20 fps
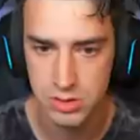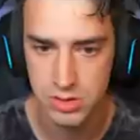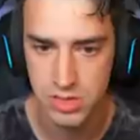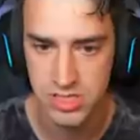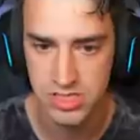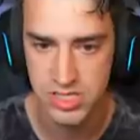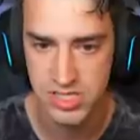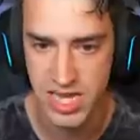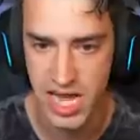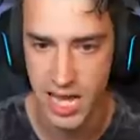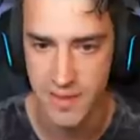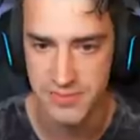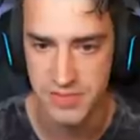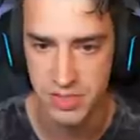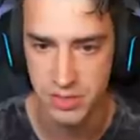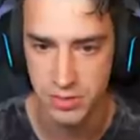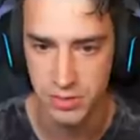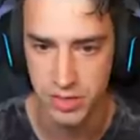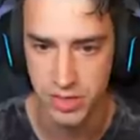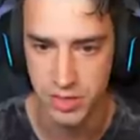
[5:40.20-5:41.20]
This is
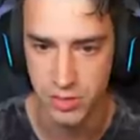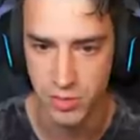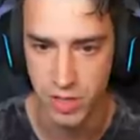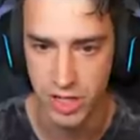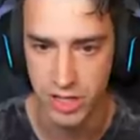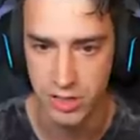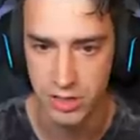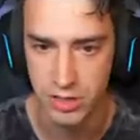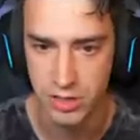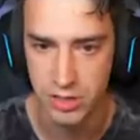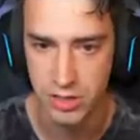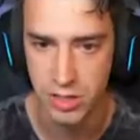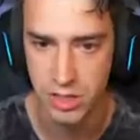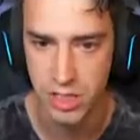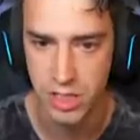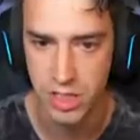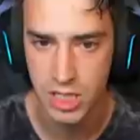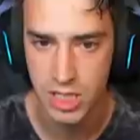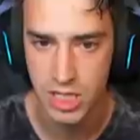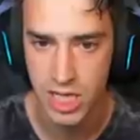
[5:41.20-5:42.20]
absolutely the one.
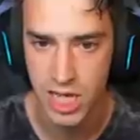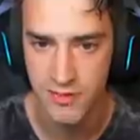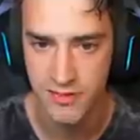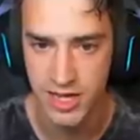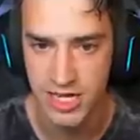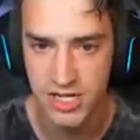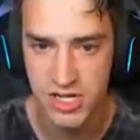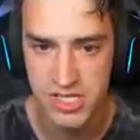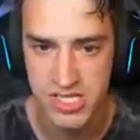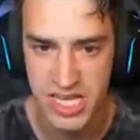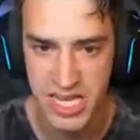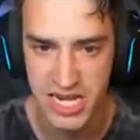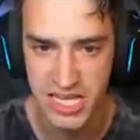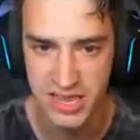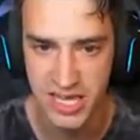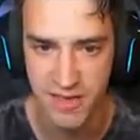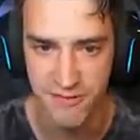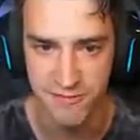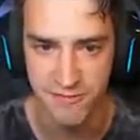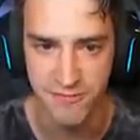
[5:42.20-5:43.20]
If I can just get it
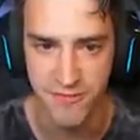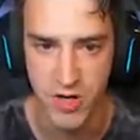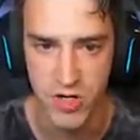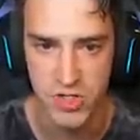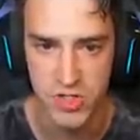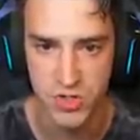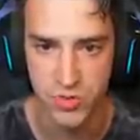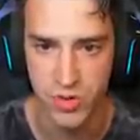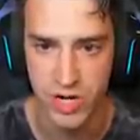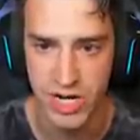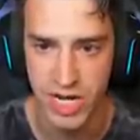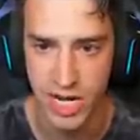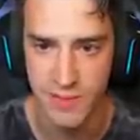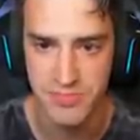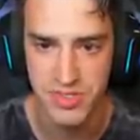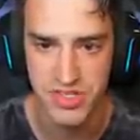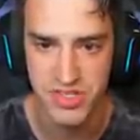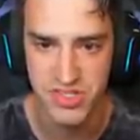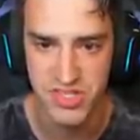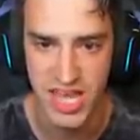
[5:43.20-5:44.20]
in that first ring,
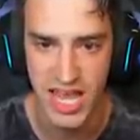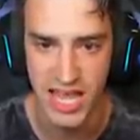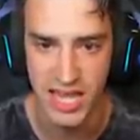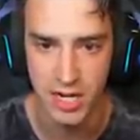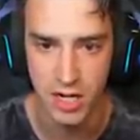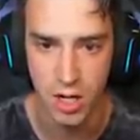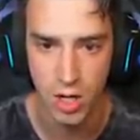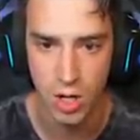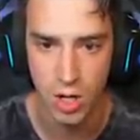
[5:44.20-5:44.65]
I'm set.